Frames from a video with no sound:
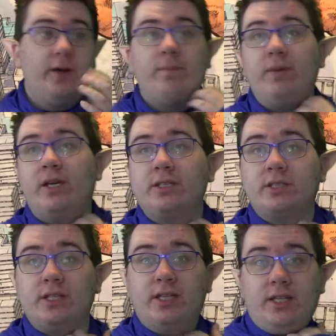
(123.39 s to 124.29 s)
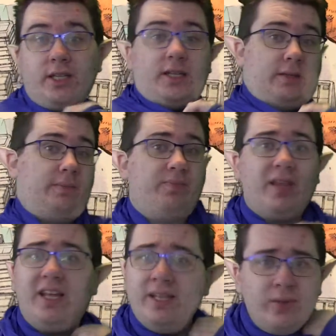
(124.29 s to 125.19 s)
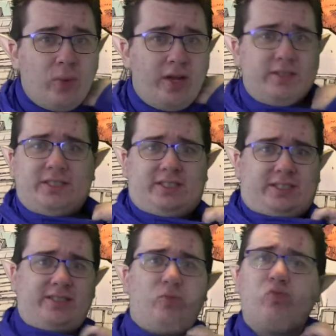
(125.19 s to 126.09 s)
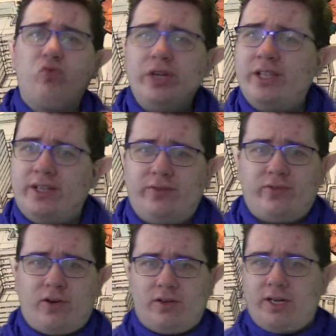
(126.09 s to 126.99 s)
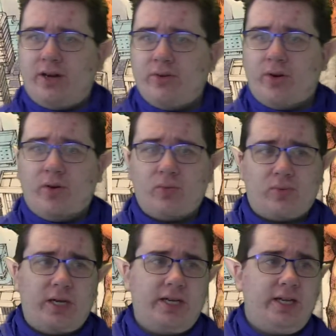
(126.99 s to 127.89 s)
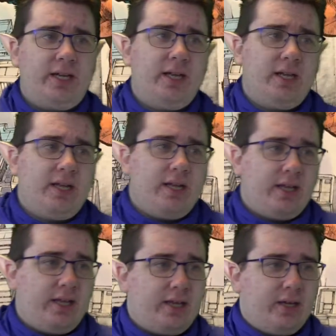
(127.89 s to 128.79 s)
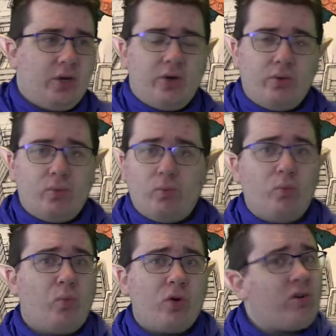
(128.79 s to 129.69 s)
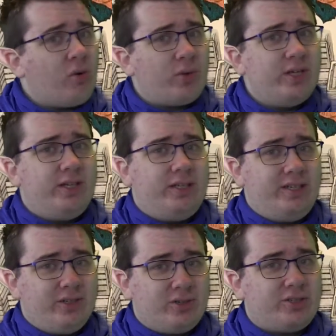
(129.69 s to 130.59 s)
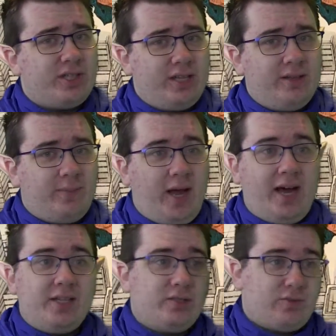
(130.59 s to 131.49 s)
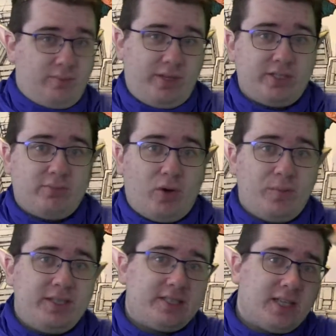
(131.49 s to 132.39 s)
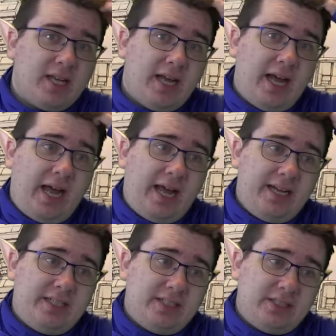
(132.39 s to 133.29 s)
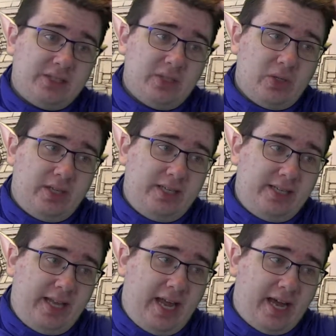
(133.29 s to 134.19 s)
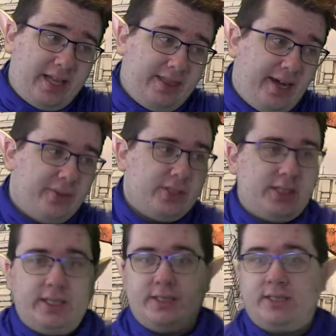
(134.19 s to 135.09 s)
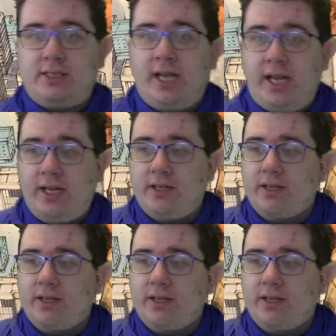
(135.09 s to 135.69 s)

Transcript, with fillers: because he he went really far down already. Like we're already years in the past from this moment and yeah, that was insane.